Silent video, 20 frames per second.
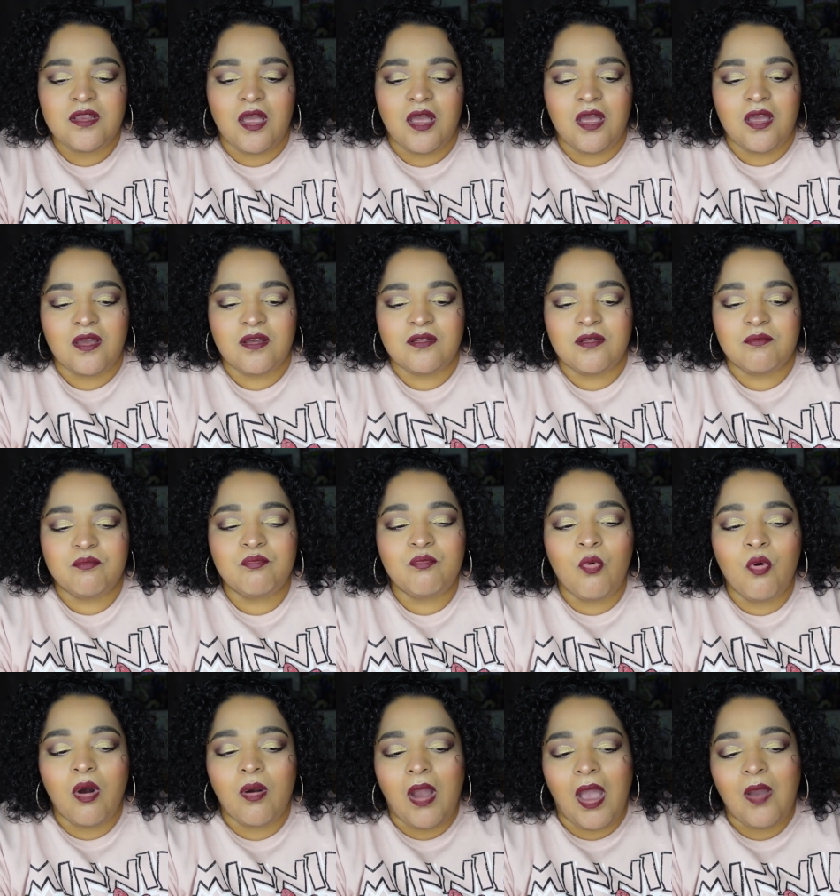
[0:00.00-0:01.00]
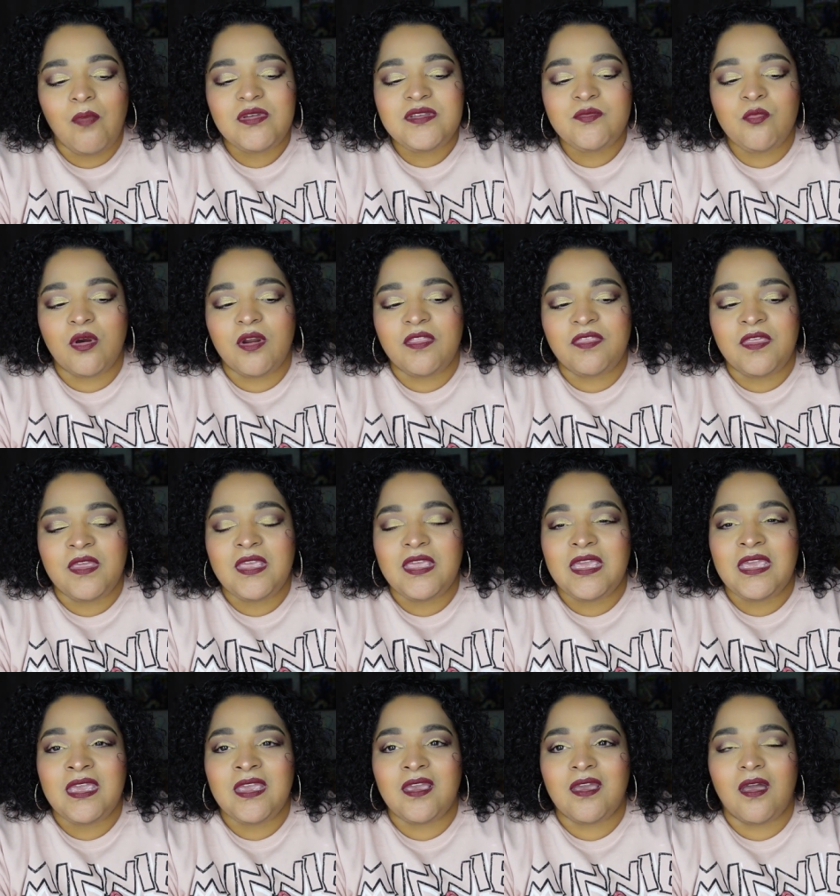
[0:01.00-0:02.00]
Uh, more, I was more
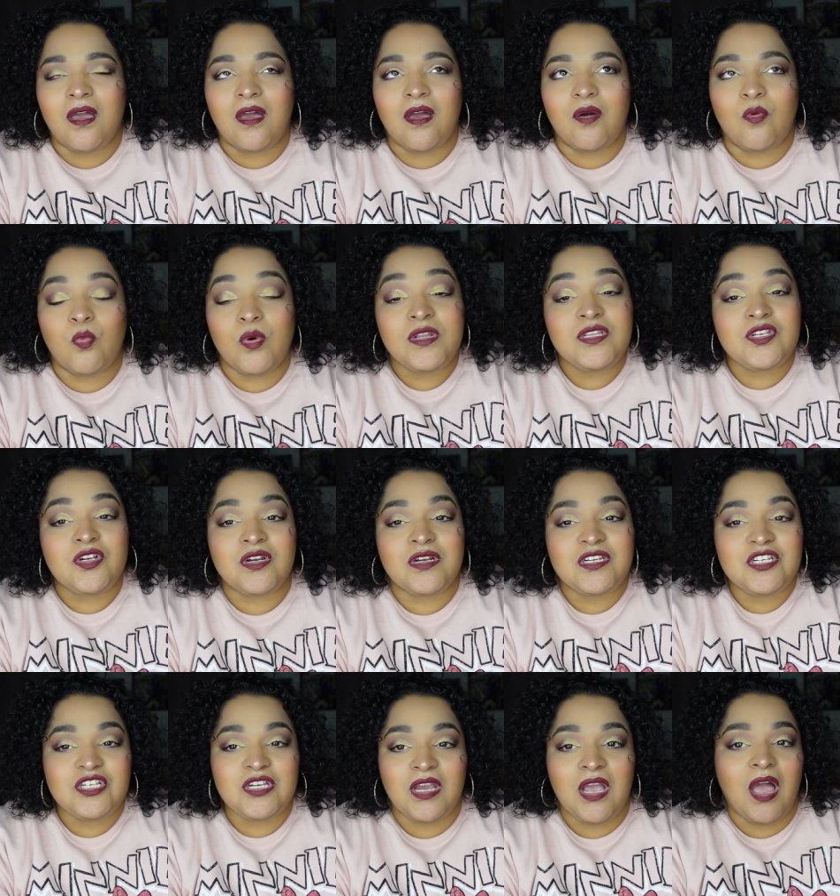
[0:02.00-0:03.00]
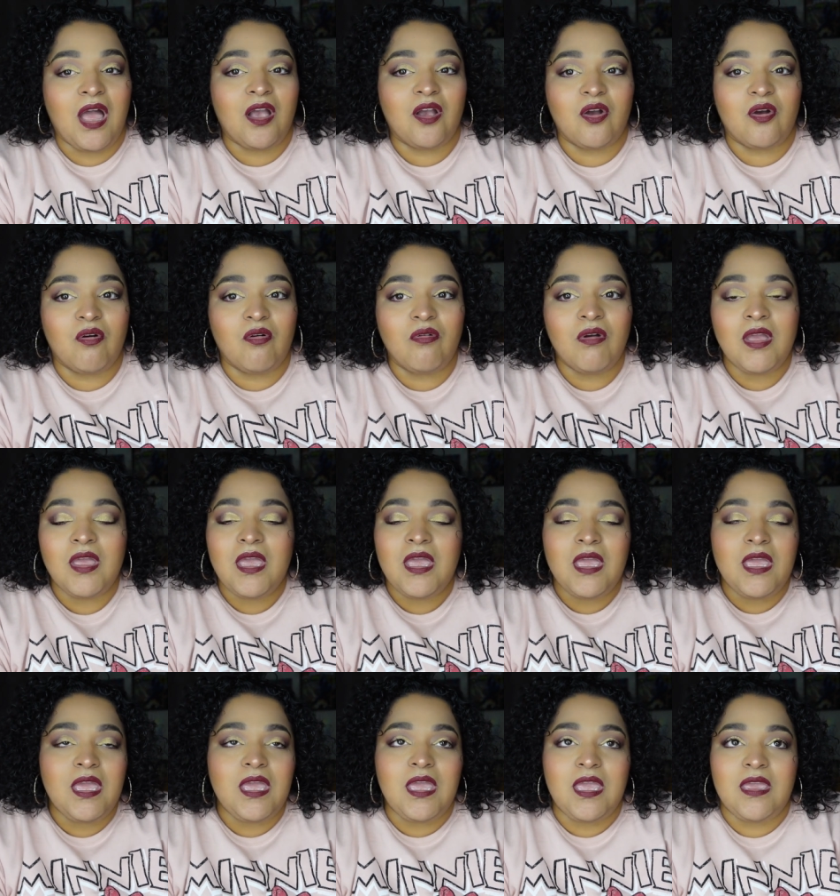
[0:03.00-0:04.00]
thinking uh, winter in Chicago.
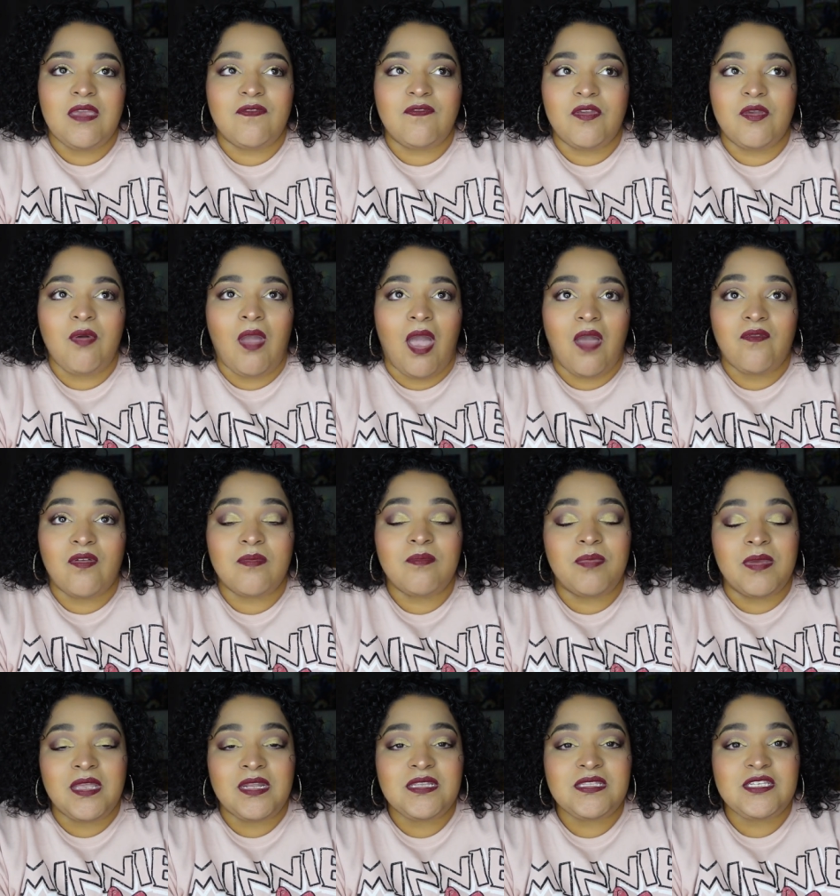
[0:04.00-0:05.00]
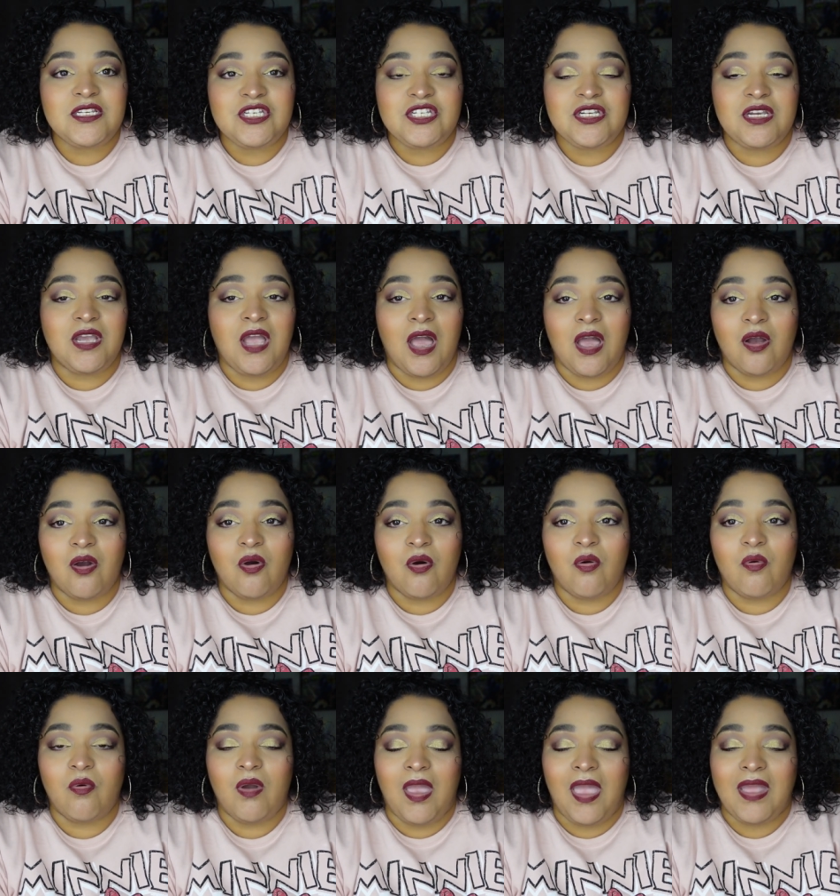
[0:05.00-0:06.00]
If you haven't been to
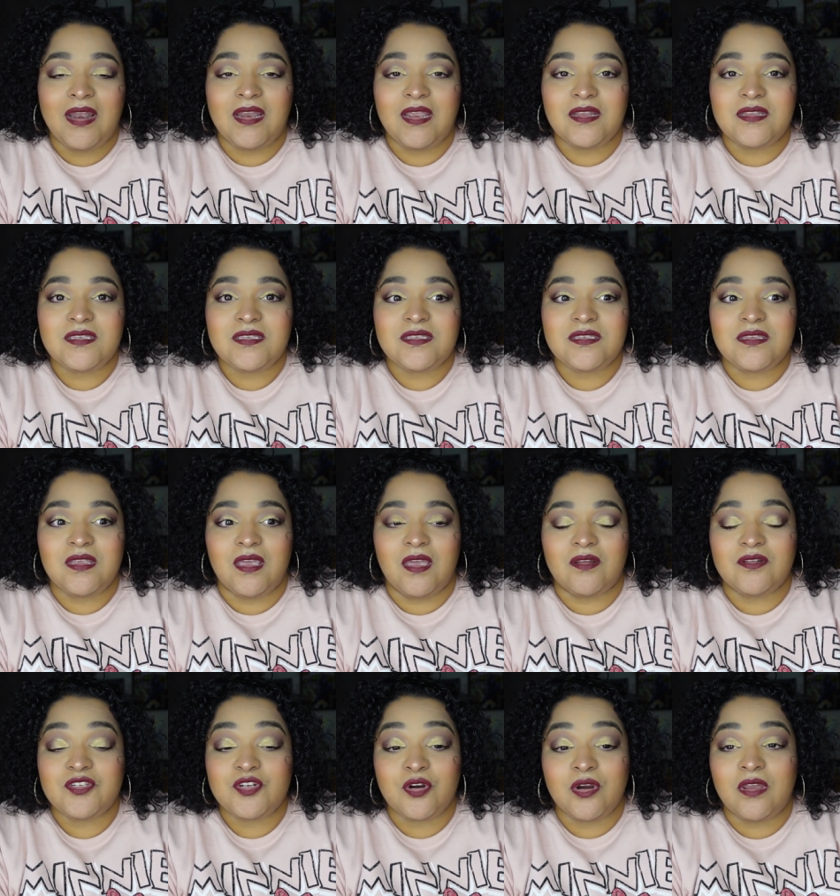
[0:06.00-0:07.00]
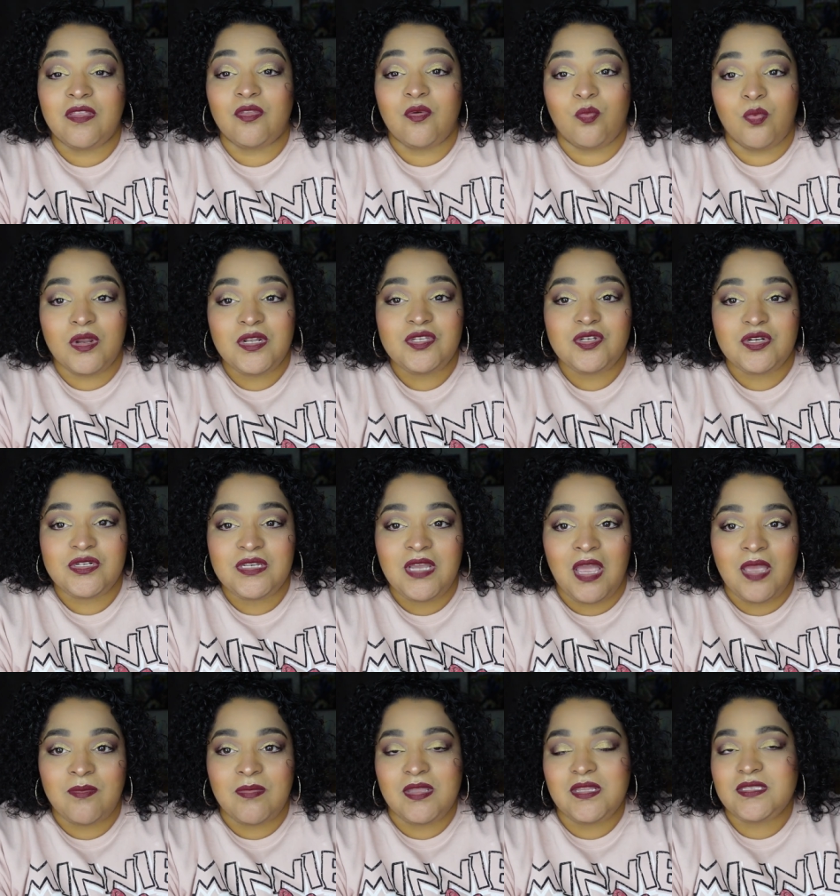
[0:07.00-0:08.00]
Chicago and it's uh, during the winter
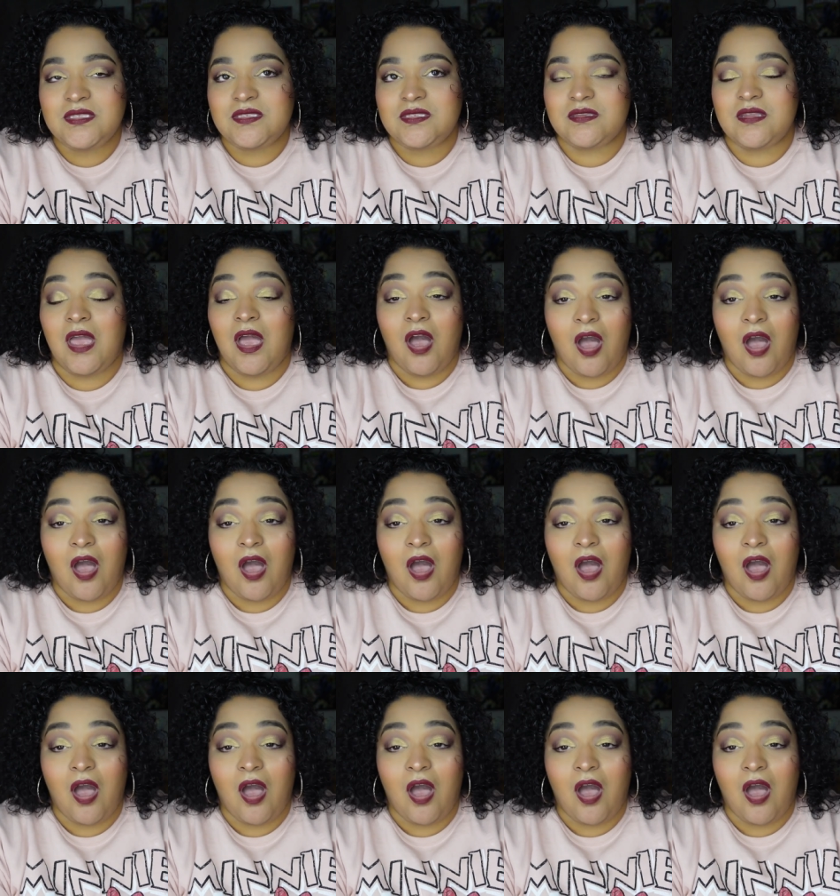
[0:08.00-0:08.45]
time, it's